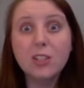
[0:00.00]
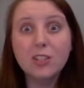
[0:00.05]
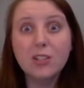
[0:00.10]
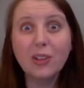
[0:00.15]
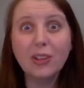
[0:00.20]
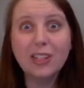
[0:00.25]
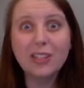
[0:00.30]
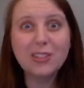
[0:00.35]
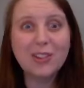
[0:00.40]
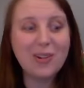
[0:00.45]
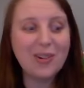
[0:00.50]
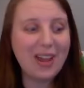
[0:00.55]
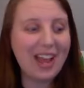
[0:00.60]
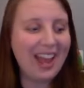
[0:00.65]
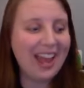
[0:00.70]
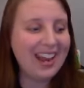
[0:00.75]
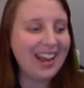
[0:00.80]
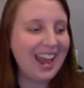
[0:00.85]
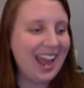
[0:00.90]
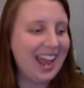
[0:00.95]
So let's go
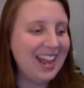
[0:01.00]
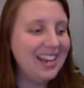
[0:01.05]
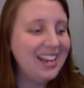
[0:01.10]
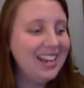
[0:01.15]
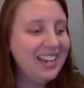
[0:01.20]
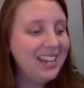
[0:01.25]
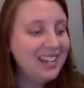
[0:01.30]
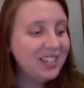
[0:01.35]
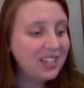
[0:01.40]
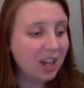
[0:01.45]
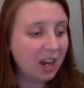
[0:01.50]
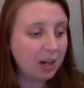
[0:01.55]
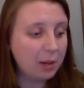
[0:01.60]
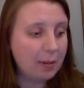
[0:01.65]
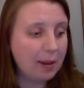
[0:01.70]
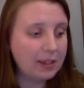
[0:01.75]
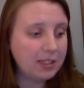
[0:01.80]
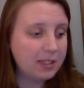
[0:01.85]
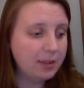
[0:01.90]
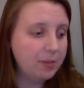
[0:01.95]
ahead and talk
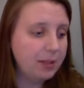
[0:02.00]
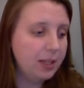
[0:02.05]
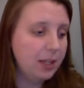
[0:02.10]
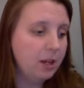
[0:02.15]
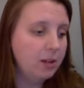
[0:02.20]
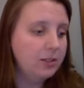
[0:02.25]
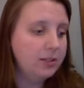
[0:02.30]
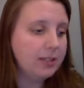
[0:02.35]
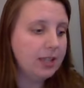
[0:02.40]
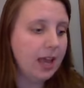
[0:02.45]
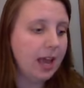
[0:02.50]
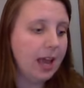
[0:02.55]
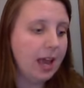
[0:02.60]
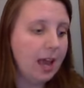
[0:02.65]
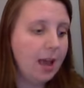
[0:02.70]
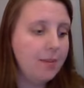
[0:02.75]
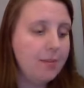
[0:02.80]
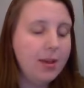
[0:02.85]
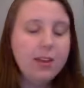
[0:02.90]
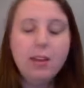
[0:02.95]
about some of those.
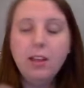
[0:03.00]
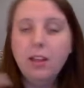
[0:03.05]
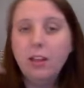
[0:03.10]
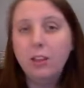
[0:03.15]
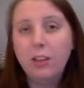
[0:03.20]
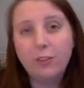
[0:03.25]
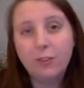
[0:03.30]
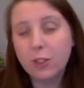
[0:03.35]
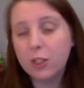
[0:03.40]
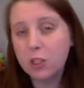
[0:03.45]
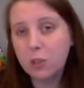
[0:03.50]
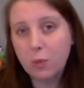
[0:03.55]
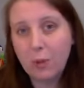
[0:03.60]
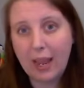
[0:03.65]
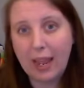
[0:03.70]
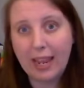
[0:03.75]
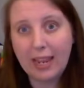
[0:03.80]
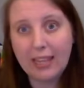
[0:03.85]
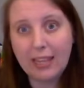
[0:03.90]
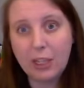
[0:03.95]
The first
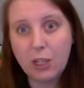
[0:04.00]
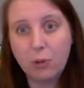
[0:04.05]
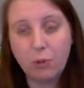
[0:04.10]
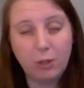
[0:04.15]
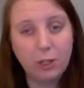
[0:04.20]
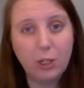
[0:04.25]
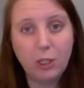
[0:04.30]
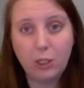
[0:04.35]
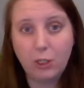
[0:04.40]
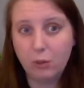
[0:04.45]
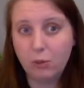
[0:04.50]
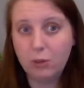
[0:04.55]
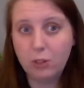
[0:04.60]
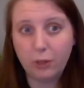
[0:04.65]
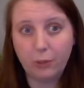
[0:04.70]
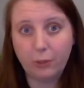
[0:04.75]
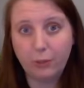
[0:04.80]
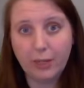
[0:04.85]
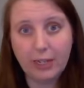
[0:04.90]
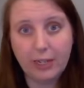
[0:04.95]
way that you can use
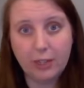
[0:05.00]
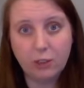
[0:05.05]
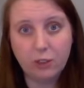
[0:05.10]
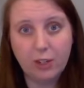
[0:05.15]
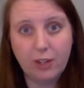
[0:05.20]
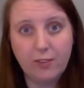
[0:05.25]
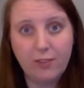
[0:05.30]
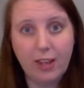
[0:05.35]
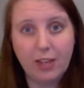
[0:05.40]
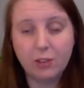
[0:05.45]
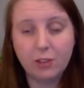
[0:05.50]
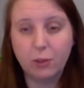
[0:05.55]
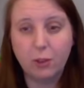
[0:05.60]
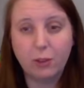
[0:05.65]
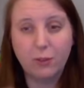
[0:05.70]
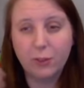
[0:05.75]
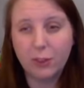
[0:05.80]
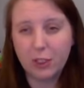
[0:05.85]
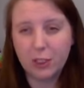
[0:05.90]
a reentry event, or the